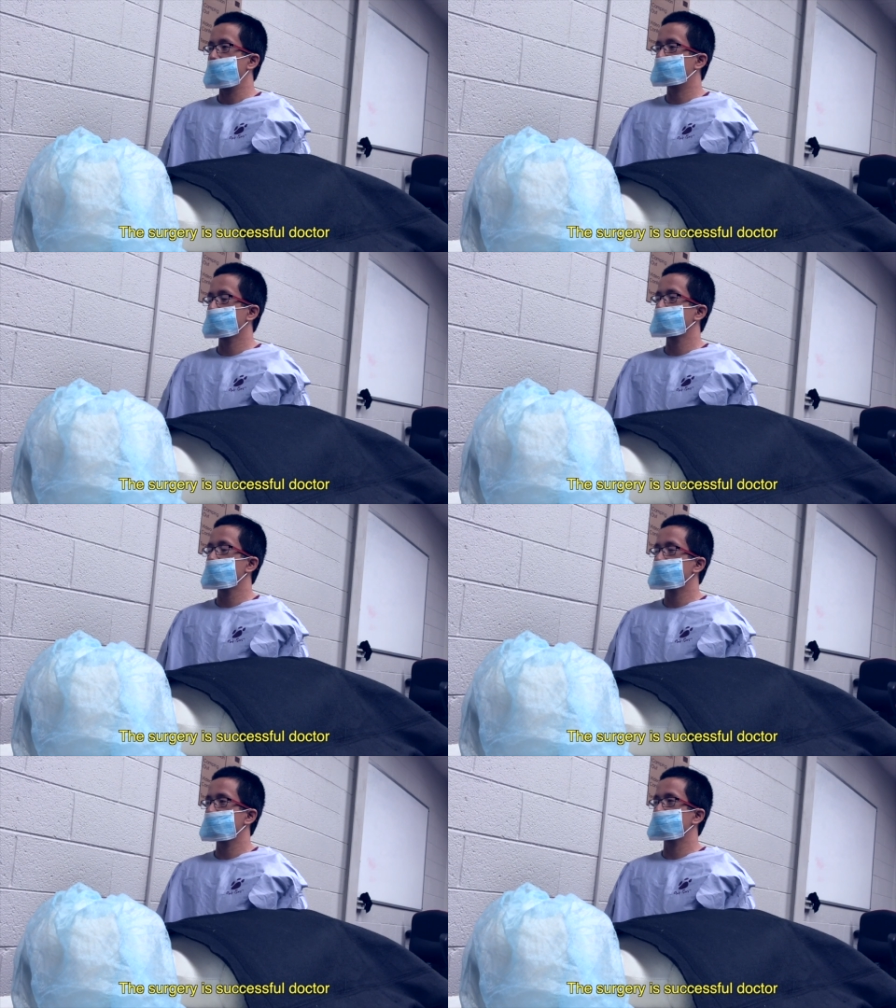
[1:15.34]
A
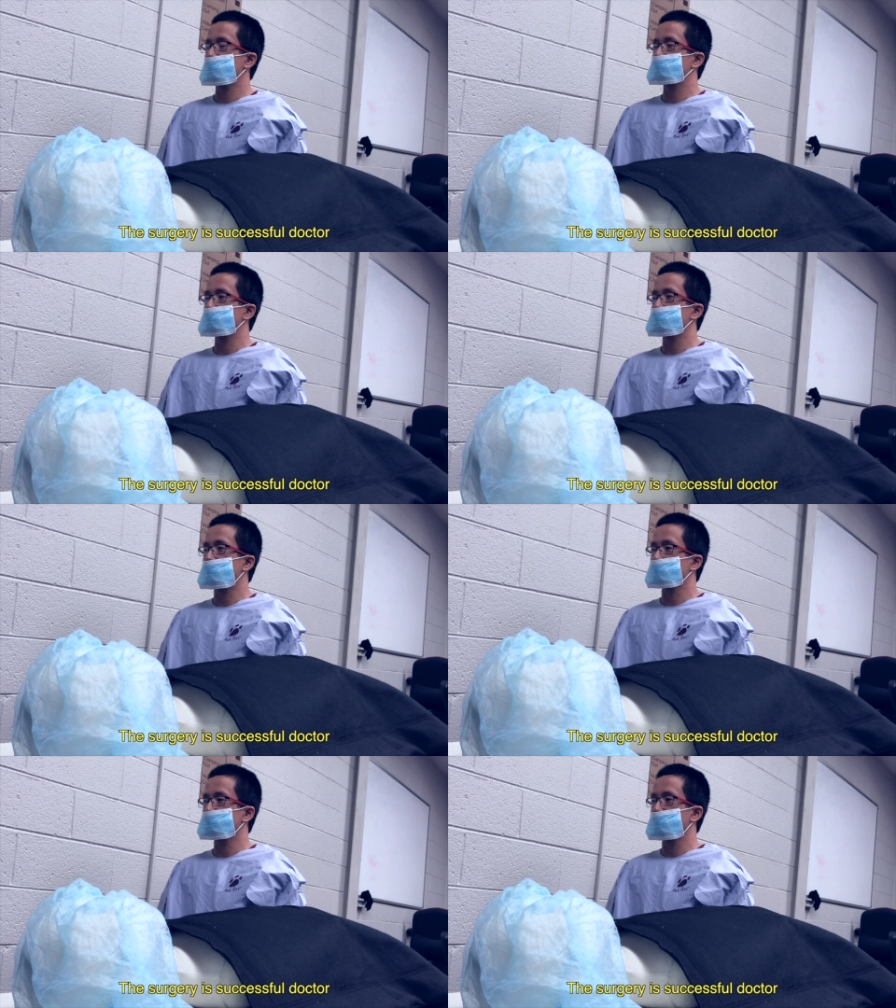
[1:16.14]
surgery is successful,
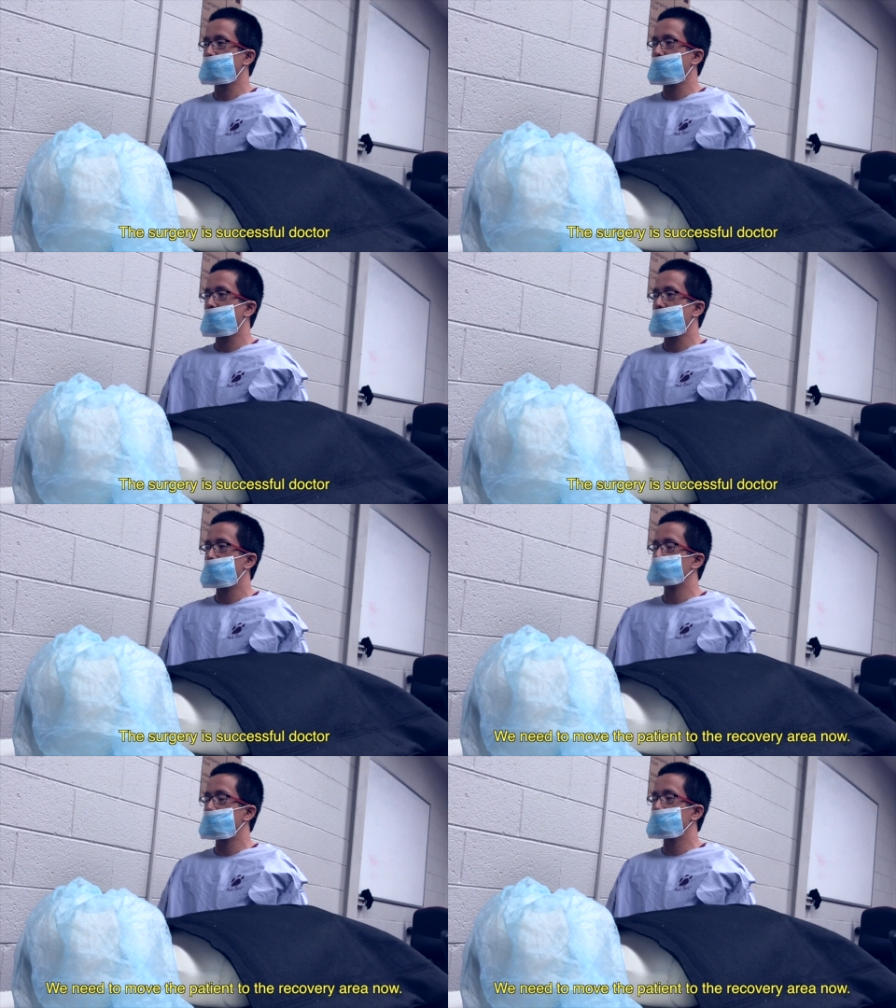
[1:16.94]
doctor.
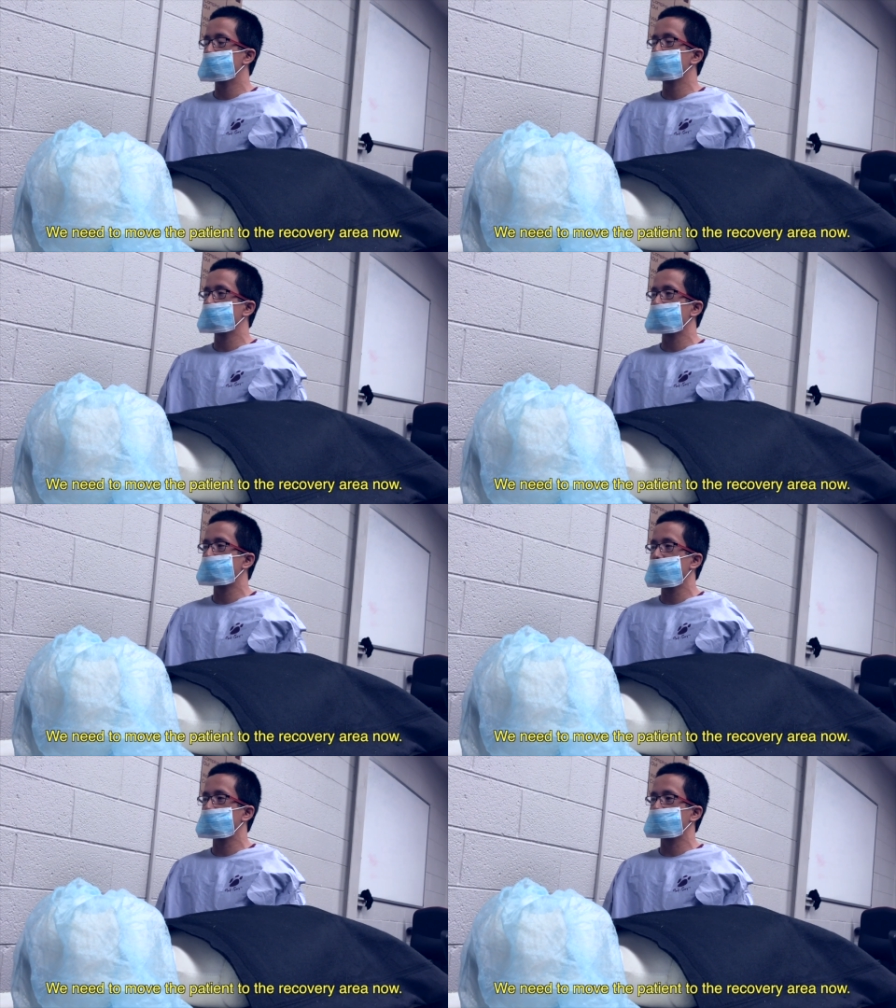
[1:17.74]
We need to move the
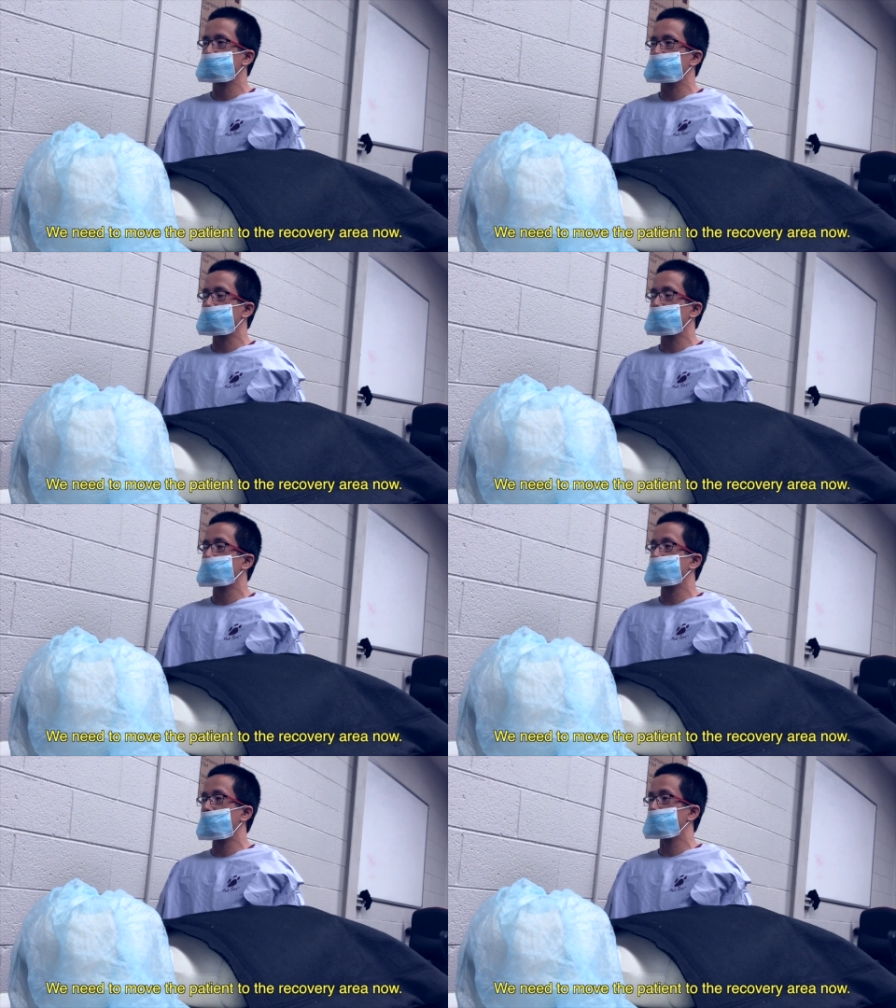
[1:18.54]
patient to the
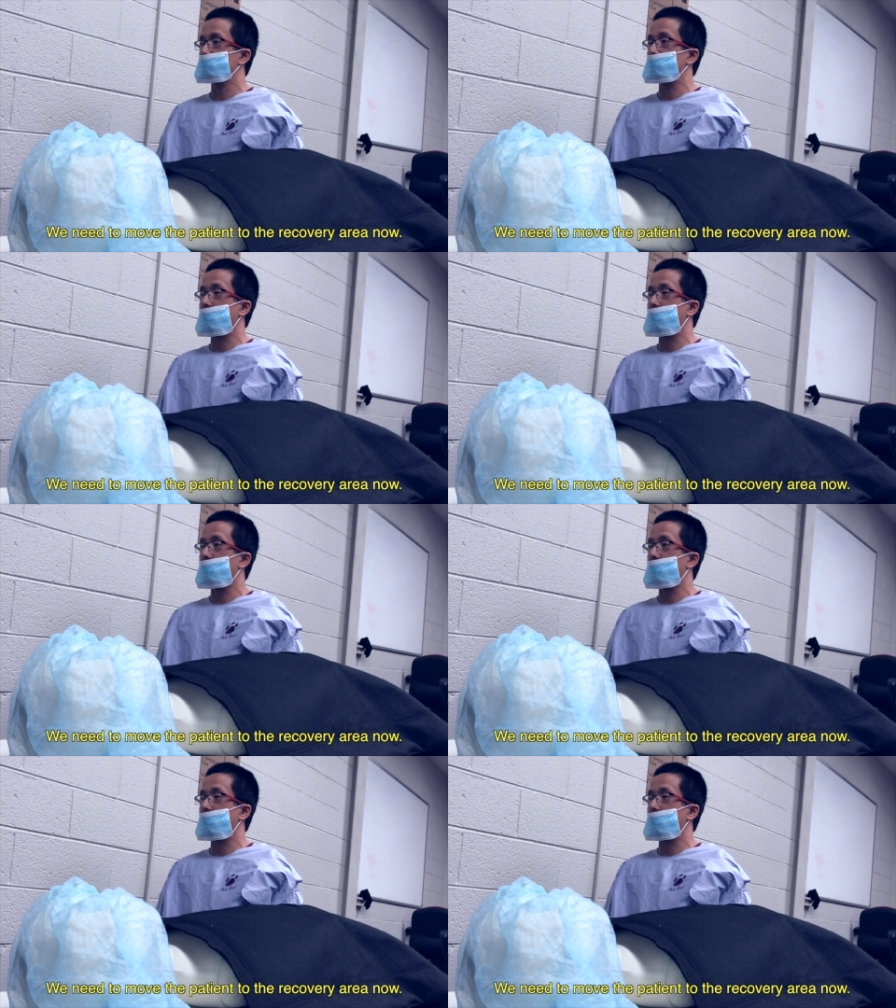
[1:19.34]
recovery area